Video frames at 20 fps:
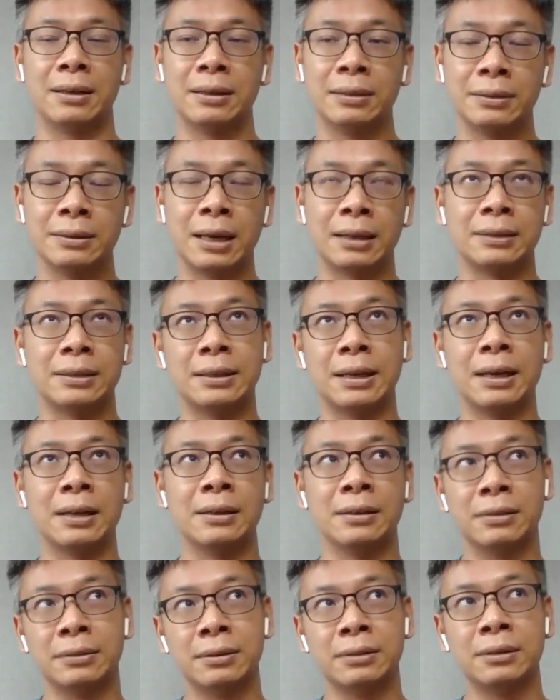
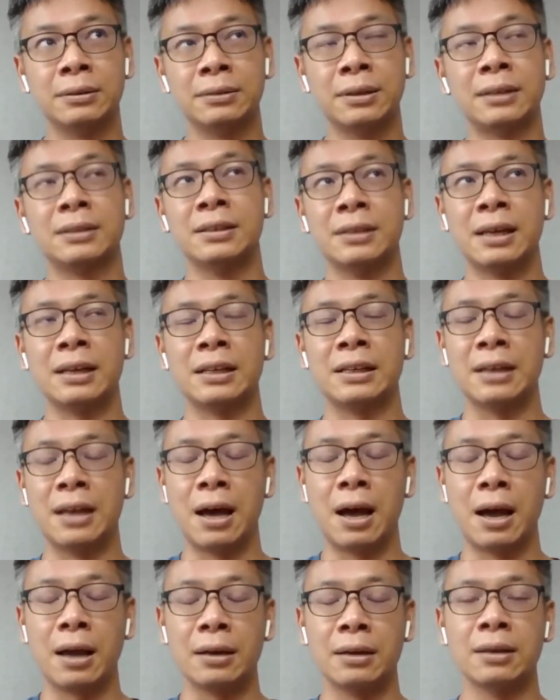1980,
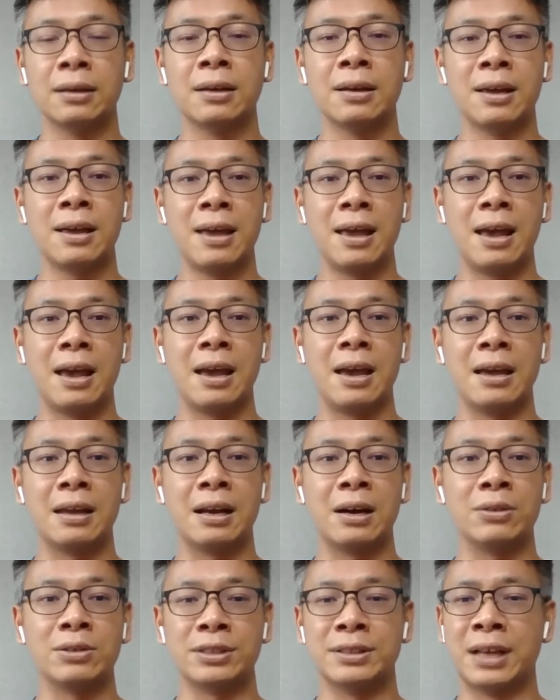1989,
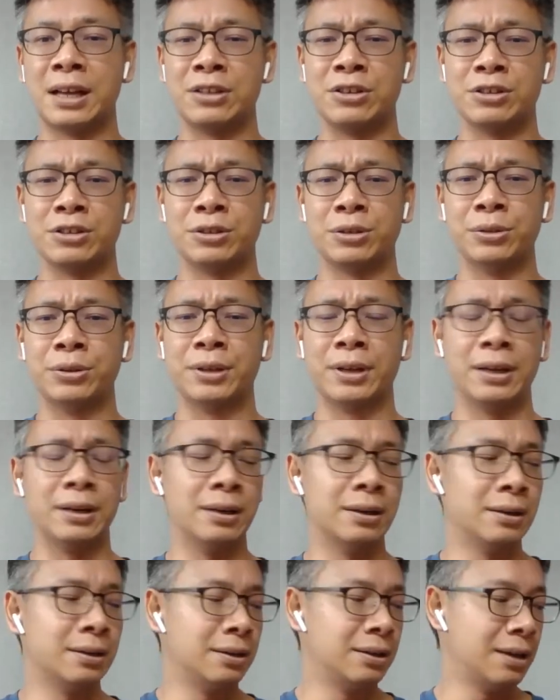and I was 9 years old then.
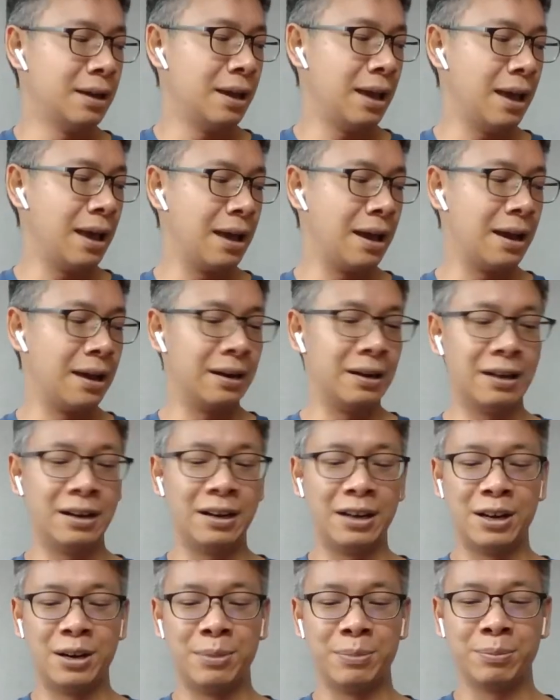And
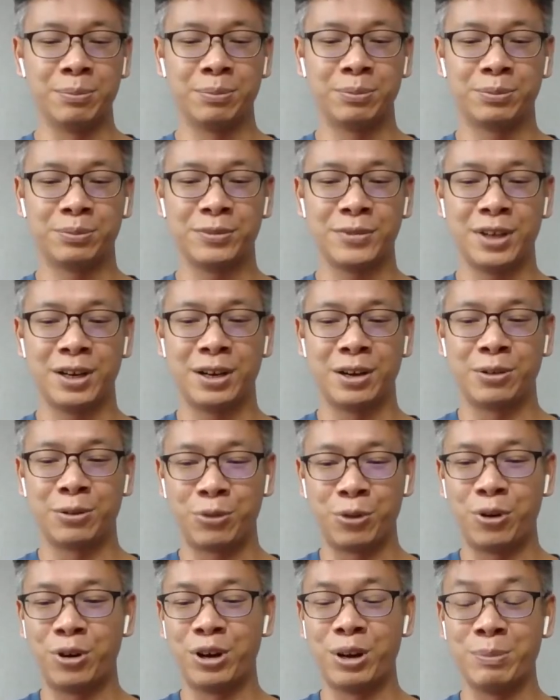
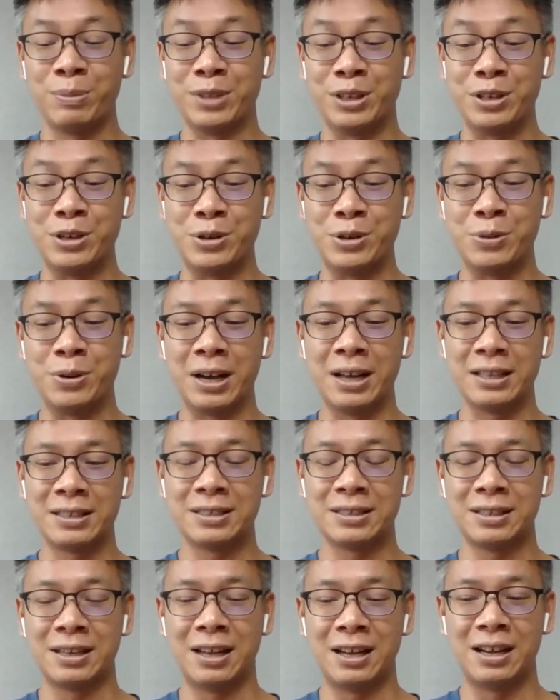growing up in the
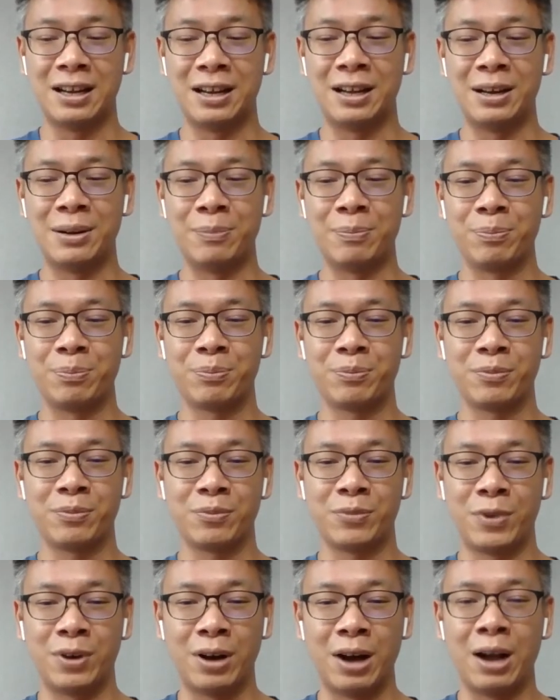U.S.,
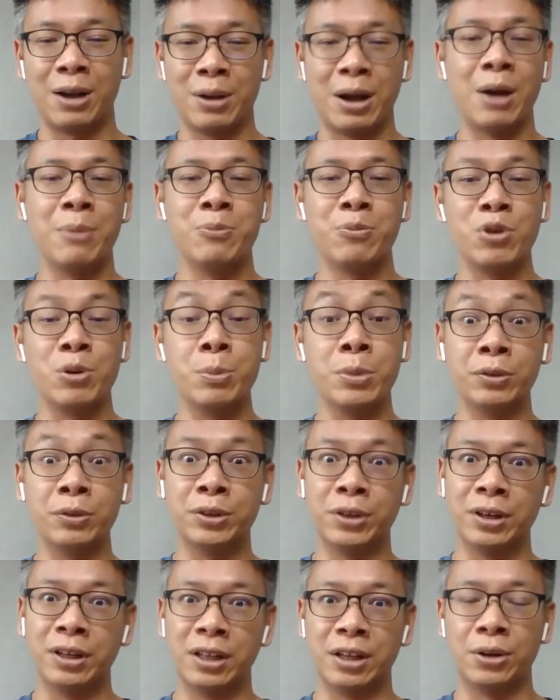we
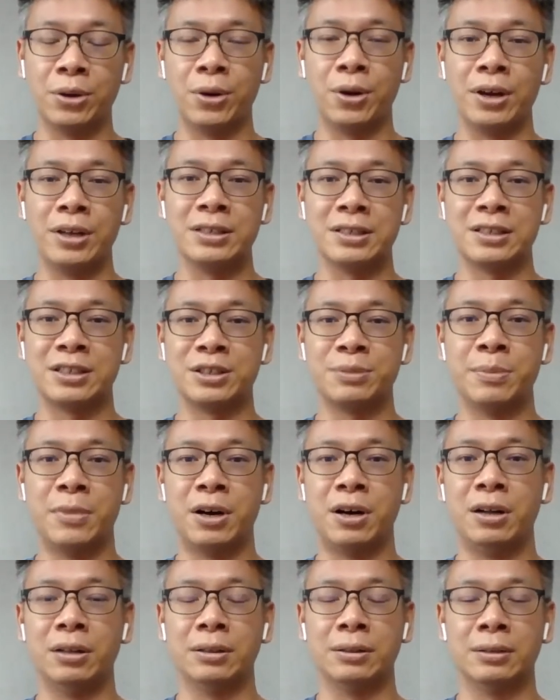moved to Illinois. It's a
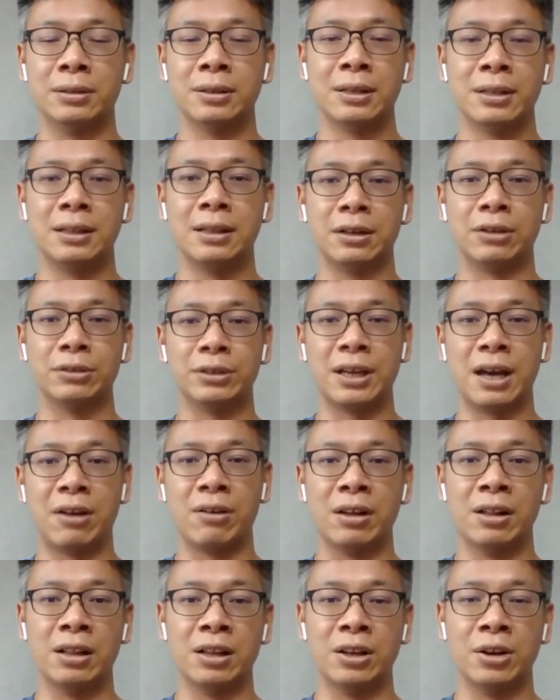small little town
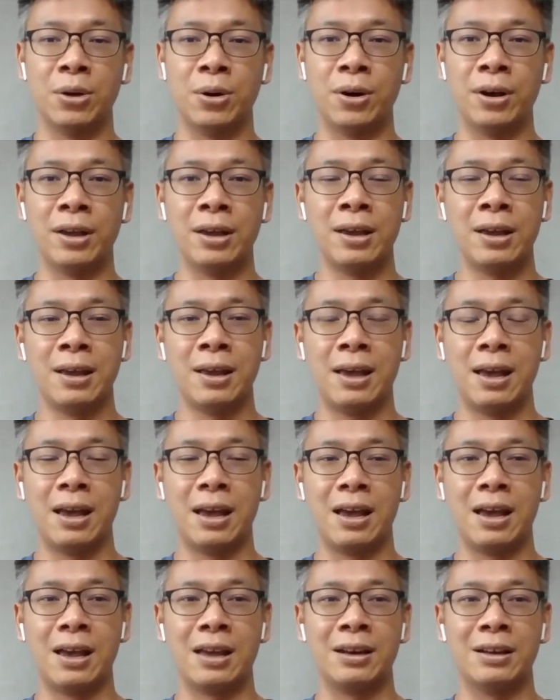in Illinois,
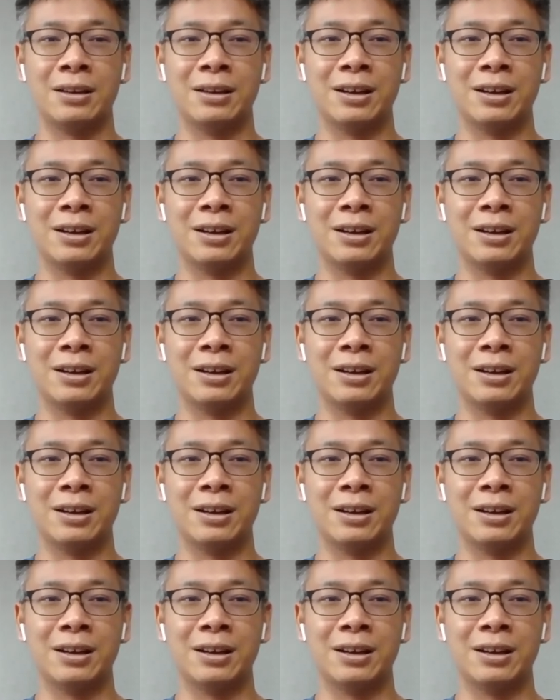and